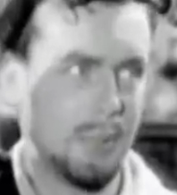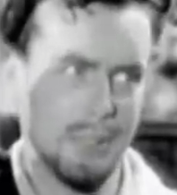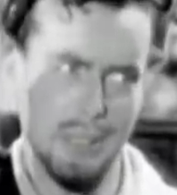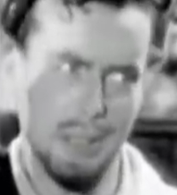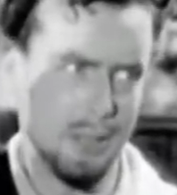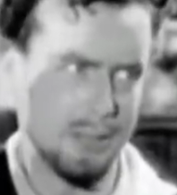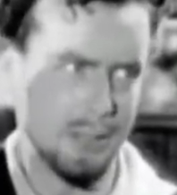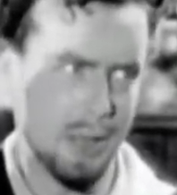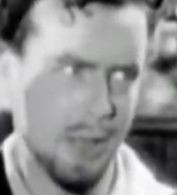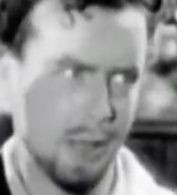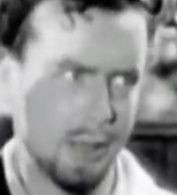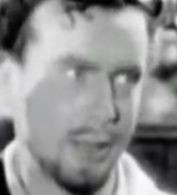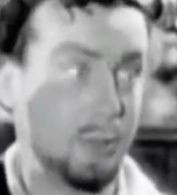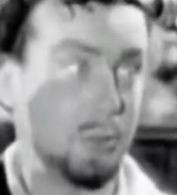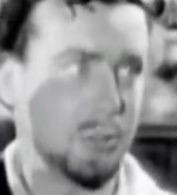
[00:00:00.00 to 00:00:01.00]
Beginner's
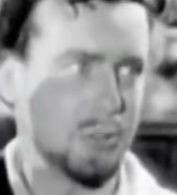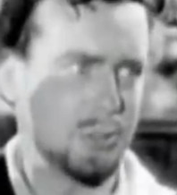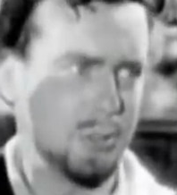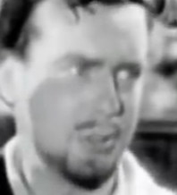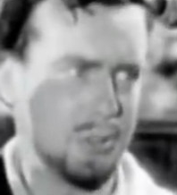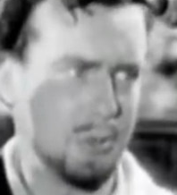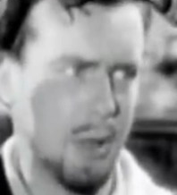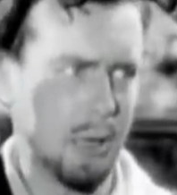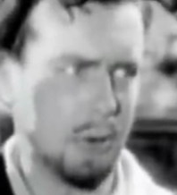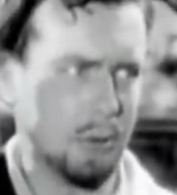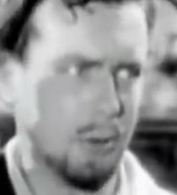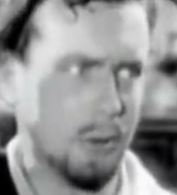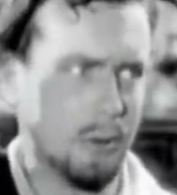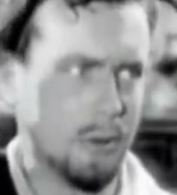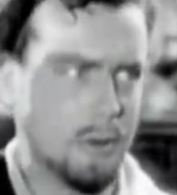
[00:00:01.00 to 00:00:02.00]
luck, I do assure you, my
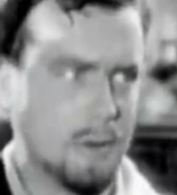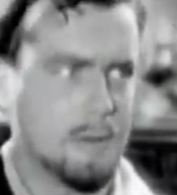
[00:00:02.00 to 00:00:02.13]
lord.